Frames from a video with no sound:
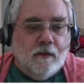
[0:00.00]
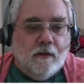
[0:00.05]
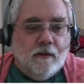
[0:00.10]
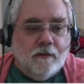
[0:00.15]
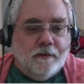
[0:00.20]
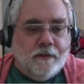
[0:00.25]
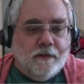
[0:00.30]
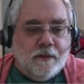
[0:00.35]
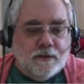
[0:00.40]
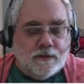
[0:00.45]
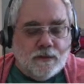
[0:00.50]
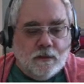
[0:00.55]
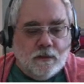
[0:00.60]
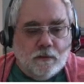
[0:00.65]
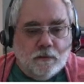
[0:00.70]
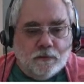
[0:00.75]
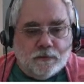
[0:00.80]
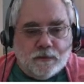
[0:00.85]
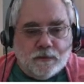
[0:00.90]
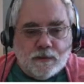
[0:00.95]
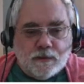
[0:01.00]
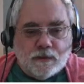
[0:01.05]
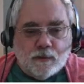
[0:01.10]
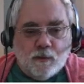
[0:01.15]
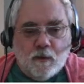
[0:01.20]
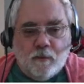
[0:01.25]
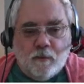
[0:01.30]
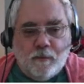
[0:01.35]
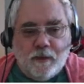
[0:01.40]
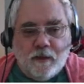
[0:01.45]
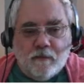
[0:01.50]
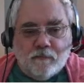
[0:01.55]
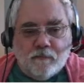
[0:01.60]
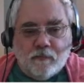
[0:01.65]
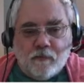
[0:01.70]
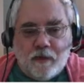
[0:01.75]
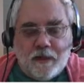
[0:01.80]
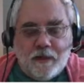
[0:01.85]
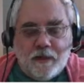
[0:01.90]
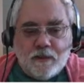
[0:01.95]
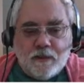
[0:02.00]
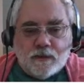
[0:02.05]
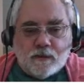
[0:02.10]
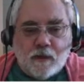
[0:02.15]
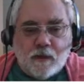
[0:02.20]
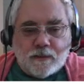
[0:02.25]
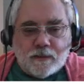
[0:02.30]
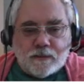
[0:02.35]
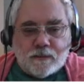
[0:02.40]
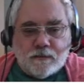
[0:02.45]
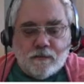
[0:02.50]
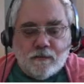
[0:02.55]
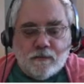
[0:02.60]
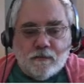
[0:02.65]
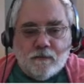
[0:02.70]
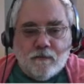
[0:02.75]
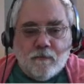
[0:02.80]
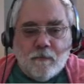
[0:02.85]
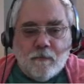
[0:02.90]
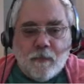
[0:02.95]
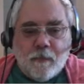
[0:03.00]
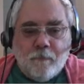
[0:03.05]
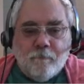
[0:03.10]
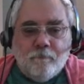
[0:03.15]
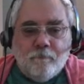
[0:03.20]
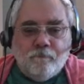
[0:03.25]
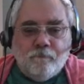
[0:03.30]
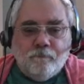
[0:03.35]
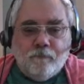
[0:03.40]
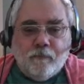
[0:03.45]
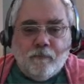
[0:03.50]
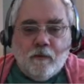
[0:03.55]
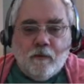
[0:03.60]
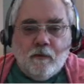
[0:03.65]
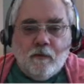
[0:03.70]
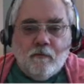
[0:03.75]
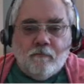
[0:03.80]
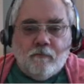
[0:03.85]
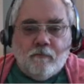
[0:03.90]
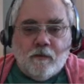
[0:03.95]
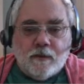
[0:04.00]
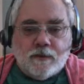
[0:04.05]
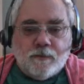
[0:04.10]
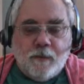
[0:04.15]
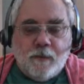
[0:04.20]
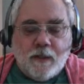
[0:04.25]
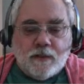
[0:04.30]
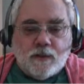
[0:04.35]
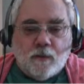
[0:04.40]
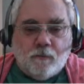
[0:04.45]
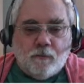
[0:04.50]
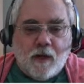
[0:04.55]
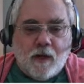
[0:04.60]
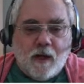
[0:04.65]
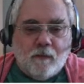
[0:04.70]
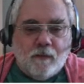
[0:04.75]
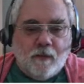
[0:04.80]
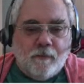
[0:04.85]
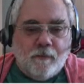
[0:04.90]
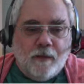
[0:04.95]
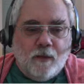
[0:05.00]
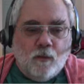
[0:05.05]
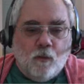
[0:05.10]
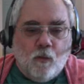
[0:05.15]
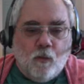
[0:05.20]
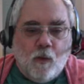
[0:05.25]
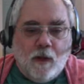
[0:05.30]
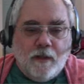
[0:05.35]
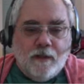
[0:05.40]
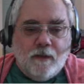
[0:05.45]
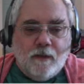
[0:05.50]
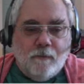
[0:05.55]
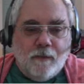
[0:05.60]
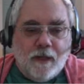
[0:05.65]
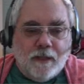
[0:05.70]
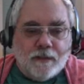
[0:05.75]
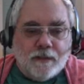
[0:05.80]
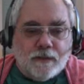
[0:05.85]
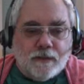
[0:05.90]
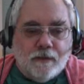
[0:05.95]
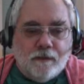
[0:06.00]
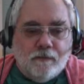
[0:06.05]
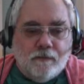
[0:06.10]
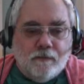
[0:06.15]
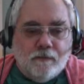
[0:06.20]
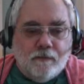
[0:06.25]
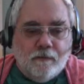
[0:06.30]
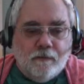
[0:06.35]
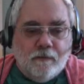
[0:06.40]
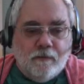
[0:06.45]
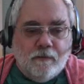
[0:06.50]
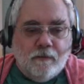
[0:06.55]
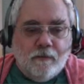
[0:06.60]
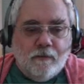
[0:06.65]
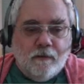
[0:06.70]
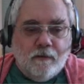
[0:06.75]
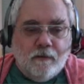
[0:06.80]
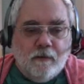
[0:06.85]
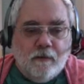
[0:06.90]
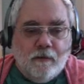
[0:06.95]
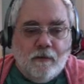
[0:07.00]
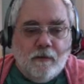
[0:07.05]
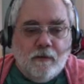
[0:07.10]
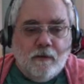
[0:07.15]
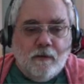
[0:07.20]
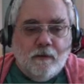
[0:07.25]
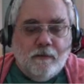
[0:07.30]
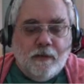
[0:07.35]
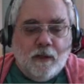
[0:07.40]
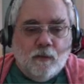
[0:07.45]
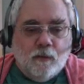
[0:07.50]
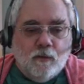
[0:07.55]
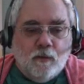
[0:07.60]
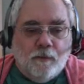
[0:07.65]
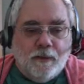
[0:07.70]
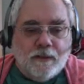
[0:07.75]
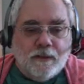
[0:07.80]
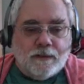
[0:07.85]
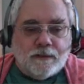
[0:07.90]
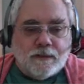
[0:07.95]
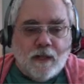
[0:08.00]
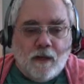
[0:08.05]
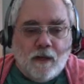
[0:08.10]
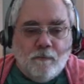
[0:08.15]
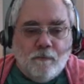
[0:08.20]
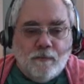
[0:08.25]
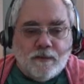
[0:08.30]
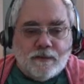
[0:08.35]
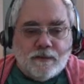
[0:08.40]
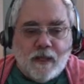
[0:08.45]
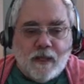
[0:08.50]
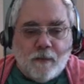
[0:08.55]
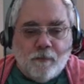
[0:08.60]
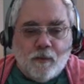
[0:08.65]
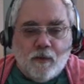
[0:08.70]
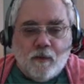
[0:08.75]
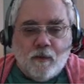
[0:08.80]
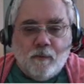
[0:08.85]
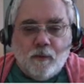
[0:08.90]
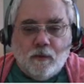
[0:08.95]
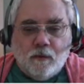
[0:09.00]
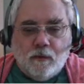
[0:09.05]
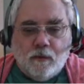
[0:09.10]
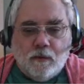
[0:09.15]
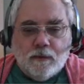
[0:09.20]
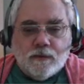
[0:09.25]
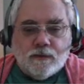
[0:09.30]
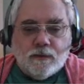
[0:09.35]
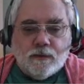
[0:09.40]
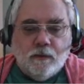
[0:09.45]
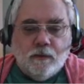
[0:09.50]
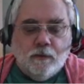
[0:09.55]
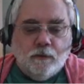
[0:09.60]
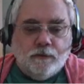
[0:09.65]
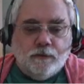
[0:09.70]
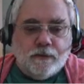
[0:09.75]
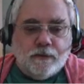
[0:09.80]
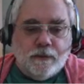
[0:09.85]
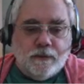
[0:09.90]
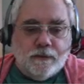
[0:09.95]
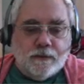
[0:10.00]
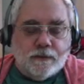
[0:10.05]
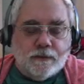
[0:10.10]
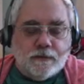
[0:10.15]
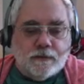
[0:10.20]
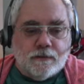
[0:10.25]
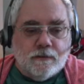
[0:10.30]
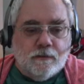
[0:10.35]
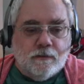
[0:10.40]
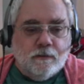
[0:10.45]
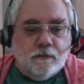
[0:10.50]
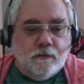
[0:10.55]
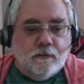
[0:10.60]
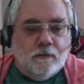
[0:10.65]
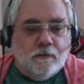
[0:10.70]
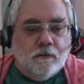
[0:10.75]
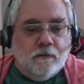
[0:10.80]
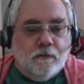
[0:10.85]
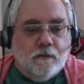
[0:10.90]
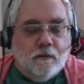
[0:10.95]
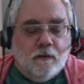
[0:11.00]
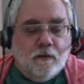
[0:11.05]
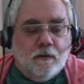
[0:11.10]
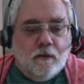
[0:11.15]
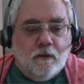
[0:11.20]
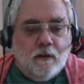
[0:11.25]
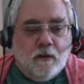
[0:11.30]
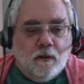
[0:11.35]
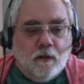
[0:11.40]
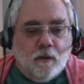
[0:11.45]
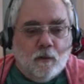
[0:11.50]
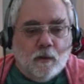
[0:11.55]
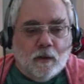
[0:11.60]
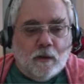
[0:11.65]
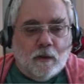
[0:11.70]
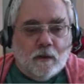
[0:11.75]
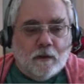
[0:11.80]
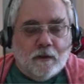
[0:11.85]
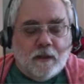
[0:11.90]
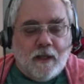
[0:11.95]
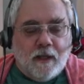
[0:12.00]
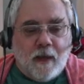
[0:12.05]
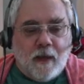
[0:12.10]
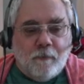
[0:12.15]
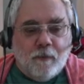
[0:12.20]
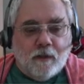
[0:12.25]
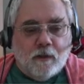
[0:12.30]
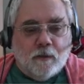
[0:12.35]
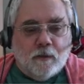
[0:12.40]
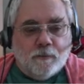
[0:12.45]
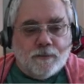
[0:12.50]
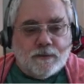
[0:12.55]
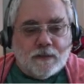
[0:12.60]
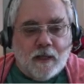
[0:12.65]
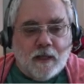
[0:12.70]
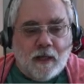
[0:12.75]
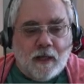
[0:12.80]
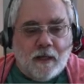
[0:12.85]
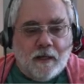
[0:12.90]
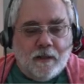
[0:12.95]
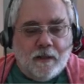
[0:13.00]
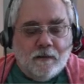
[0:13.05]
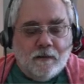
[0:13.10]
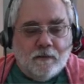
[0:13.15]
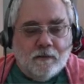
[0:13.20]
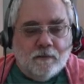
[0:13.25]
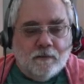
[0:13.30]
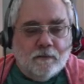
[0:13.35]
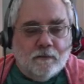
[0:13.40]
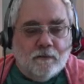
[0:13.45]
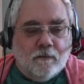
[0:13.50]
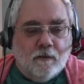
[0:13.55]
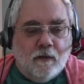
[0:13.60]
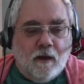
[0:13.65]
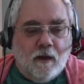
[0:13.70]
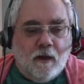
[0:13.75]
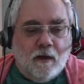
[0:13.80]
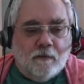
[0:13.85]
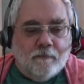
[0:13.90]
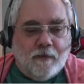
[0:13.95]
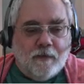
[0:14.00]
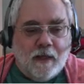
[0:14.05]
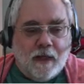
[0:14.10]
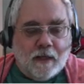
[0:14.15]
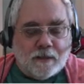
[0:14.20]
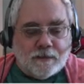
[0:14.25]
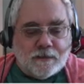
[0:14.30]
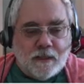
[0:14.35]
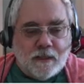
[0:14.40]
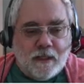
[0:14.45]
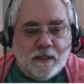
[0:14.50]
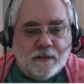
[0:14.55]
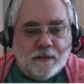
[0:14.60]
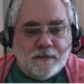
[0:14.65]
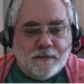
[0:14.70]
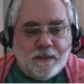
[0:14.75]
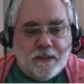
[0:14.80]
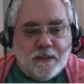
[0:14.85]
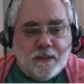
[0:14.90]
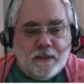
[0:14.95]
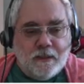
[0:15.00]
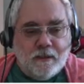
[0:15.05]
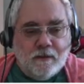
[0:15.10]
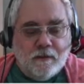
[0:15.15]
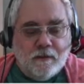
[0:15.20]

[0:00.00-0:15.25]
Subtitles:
These solutions will be of great interest. For a spatial problem in one dimension, there will be some separable solutions where capital psi of x and t